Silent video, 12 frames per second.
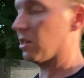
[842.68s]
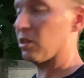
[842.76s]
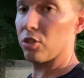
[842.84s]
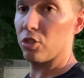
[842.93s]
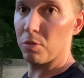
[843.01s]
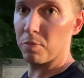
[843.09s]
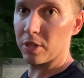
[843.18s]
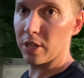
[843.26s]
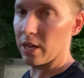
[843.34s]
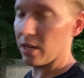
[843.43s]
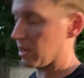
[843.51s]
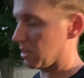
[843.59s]
super
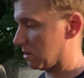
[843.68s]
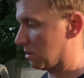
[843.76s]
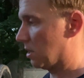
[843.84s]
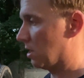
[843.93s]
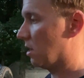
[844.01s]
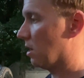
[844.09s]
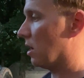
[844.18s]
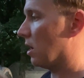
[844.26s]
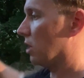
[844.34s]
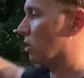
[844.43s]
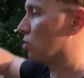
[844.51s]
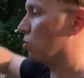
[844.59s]
tight yet.
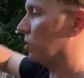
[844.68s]
I just want